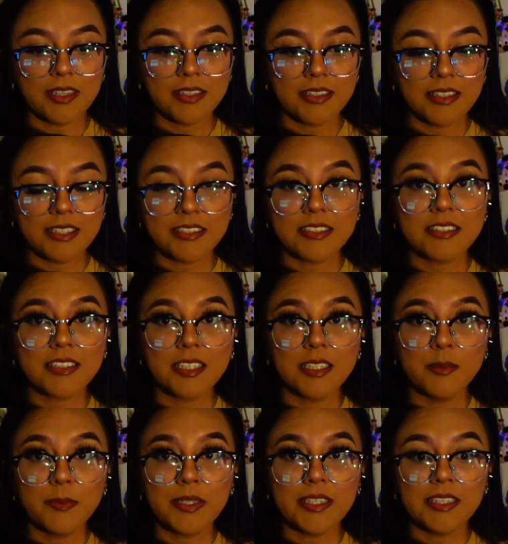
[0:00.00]
this is going
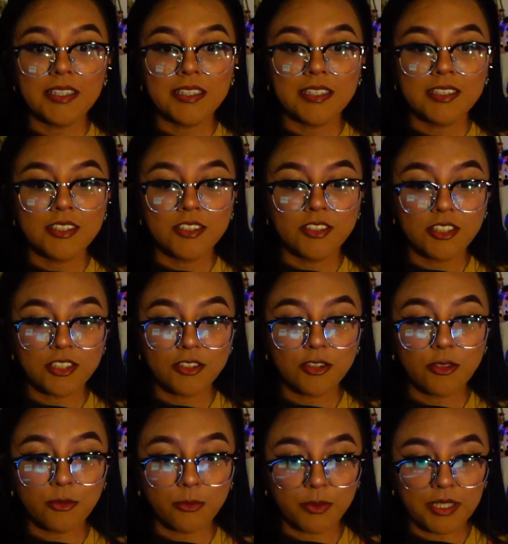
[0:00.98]
to be
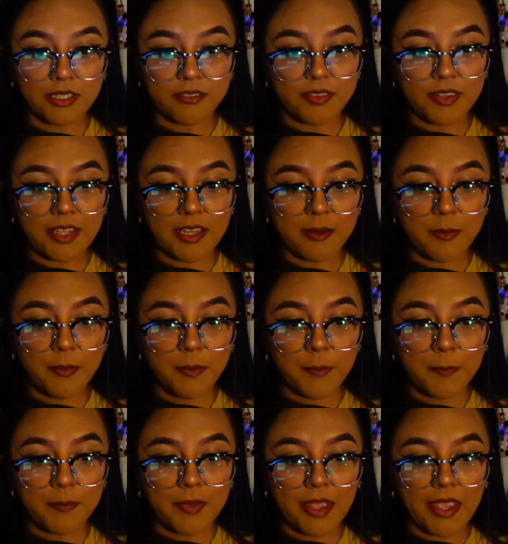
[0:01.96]
just 3 of them.
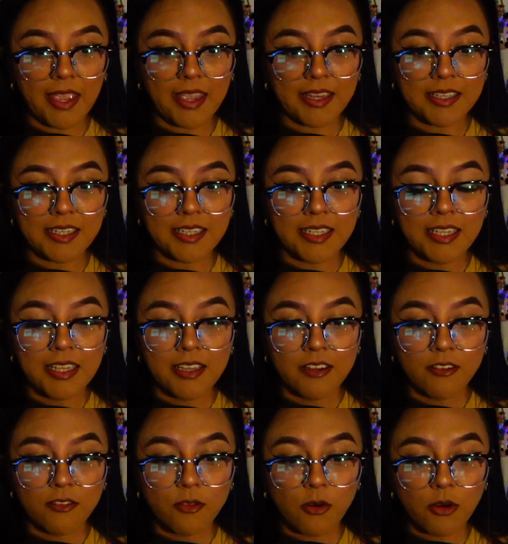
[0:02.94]
And
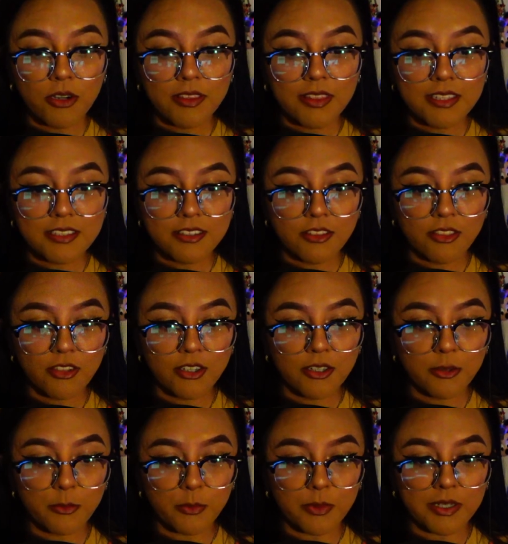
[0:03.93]
for this
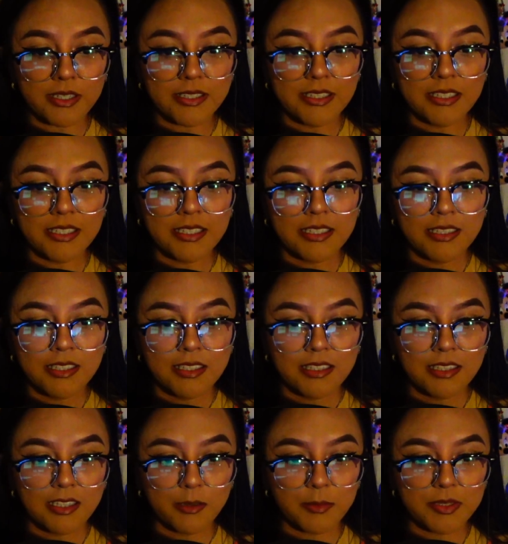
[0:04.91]
third one,
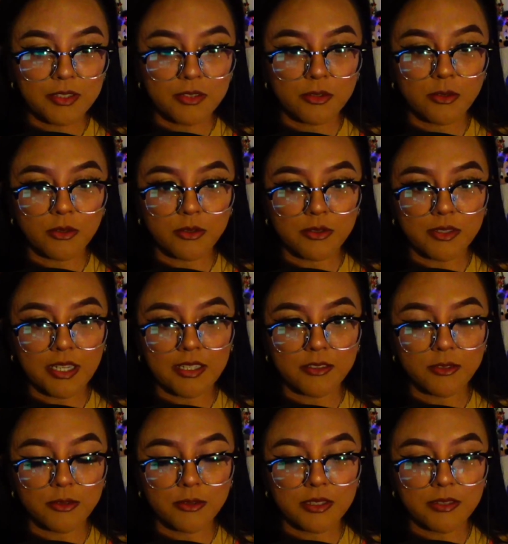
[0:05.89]
let me scroll
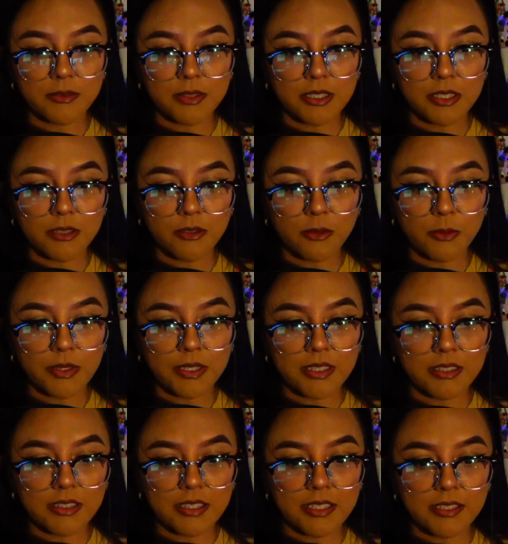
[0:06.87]
down to it really
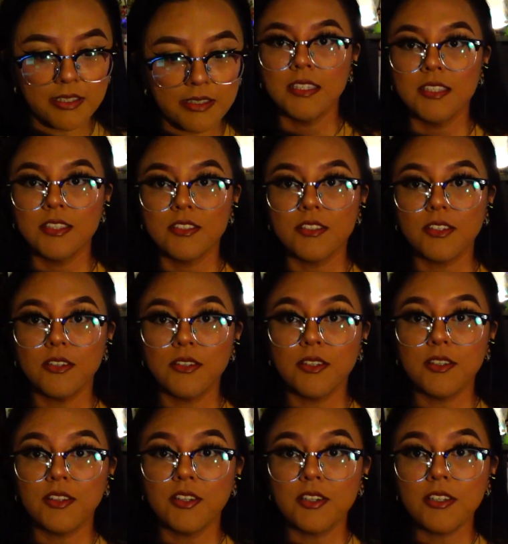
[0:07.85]
quickly. So
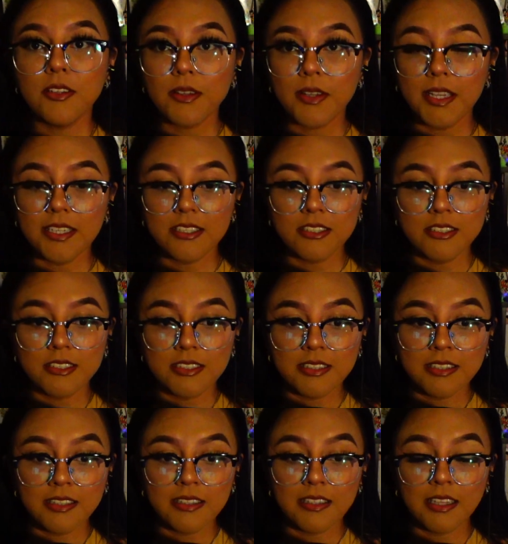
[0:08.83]
the third
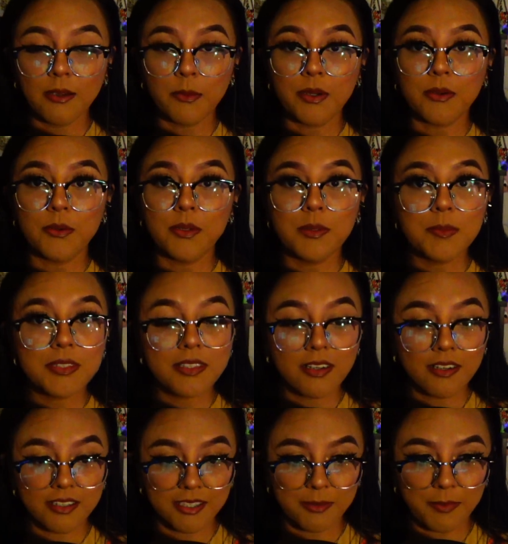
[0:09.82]
location that we're going to be
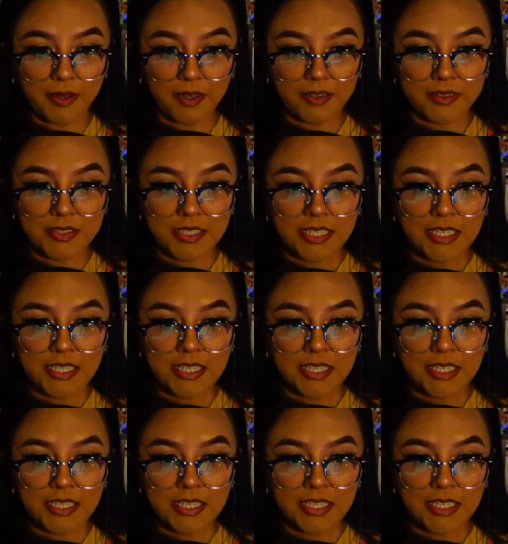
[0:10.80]
talking about